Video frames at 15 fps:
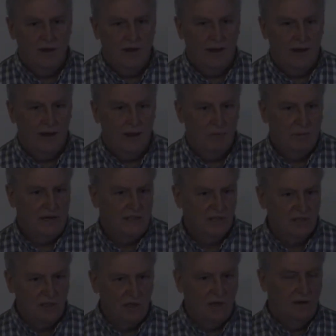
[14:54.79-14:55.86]
and
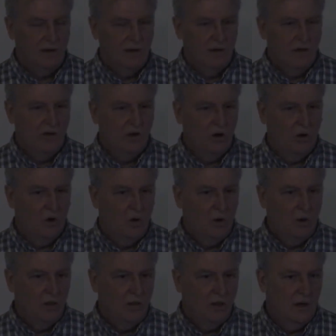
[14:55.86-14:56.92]
basically, you know,
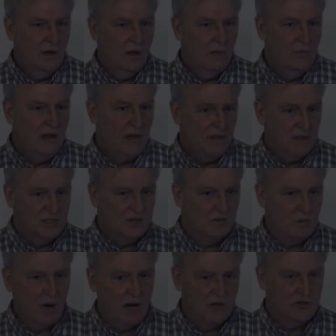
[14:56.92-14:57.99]
the methods for
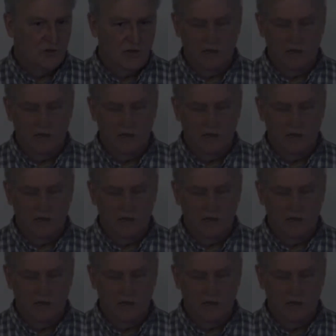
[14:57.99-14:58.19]
monitoring